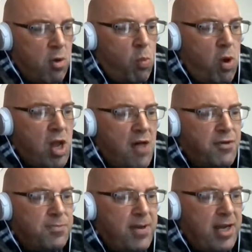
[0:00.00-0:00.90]
while
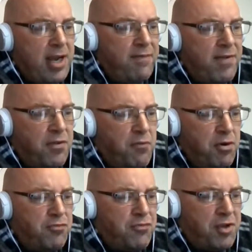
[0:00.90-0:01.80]
others believe that the
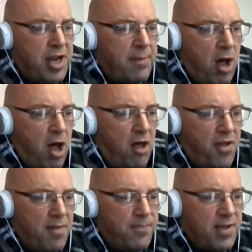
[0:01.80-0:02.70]
root for the name
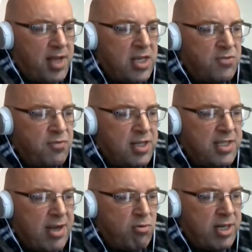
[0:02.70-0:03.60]
Arthur comes from the
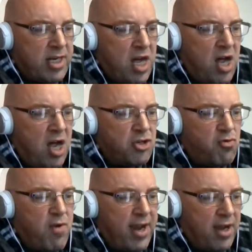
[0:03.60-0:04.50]
Celtic
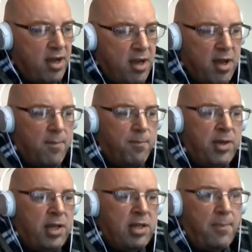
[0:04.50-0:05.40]
Arturic,
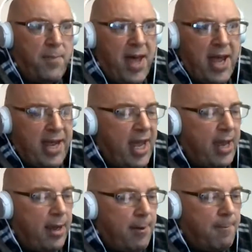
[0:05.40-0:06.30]
meaning the Bear
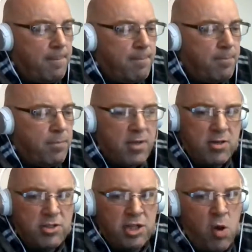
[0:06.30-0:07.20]
King.
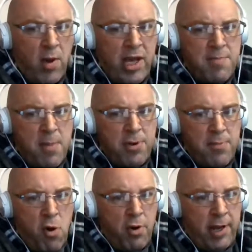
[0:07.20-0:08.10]
Don't wake him up in the
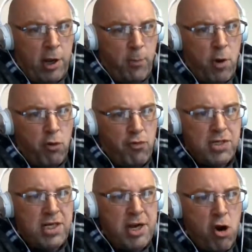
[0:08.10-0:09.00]
morning, he'll be all
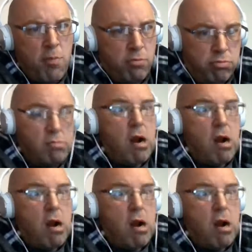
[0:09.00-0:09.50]
grizzly and horrible.